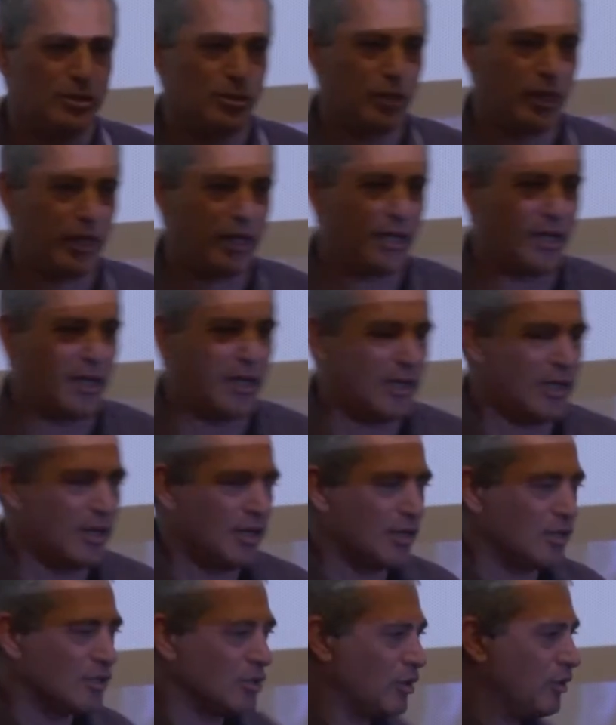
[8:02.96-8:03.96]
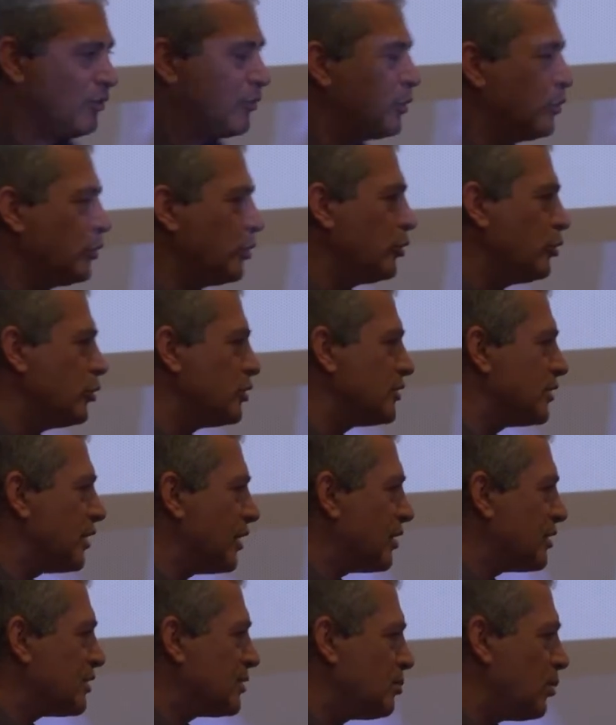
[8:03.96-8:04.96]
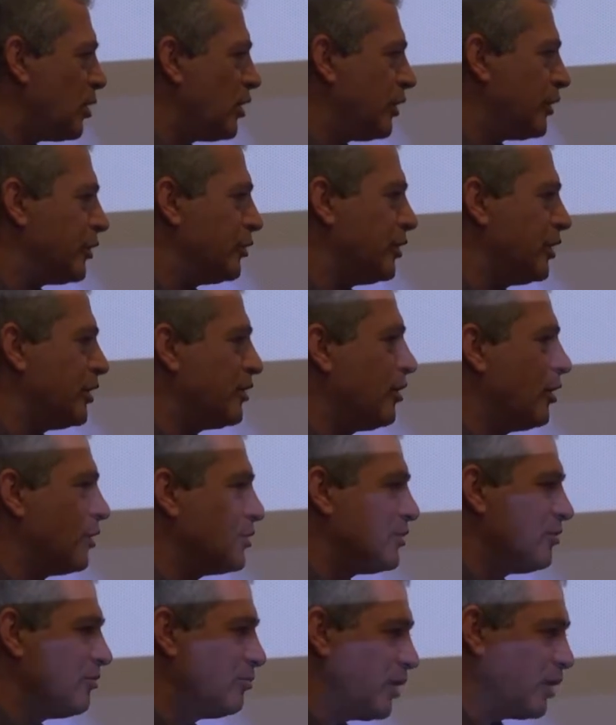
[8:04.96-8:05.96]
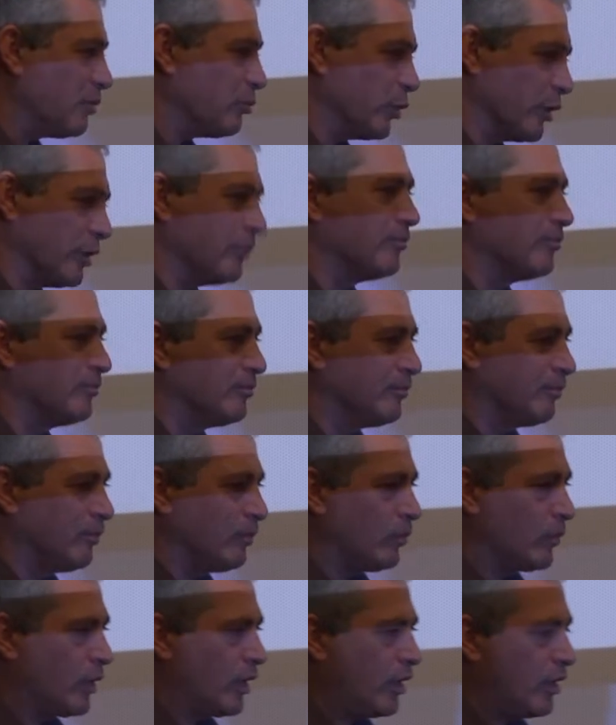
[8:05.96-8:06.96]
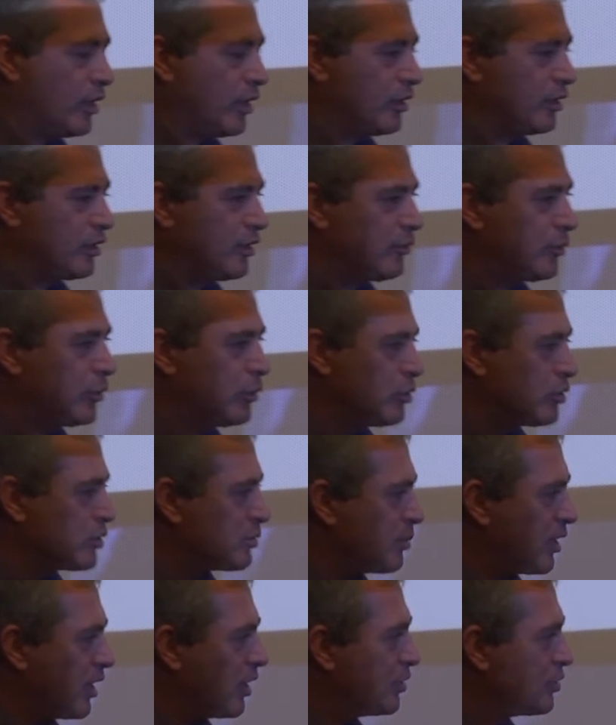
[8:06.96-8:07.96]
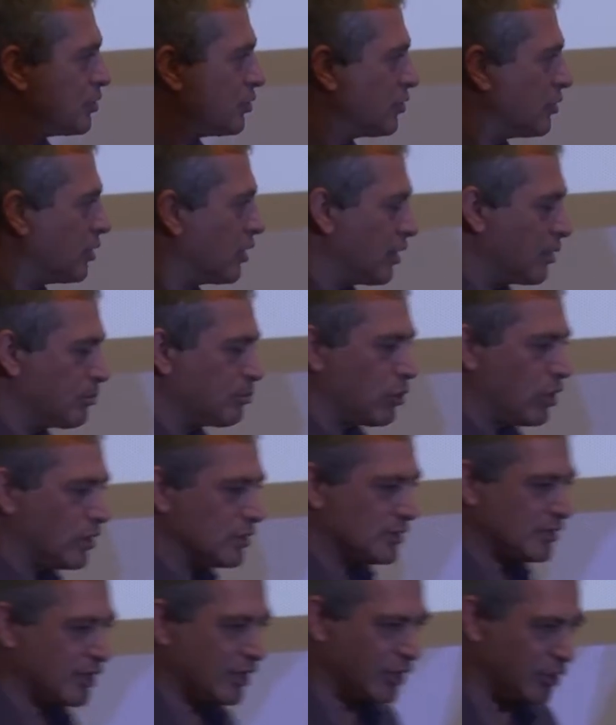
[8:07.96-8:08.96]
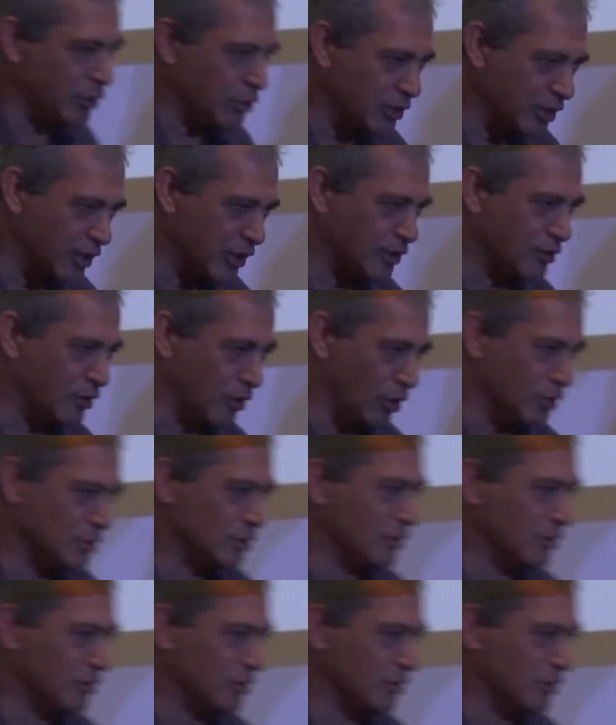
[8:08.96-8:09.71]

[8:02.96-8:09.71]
okay? So if you use Spark, you need lots of memory. And if you use batch processing, you need lots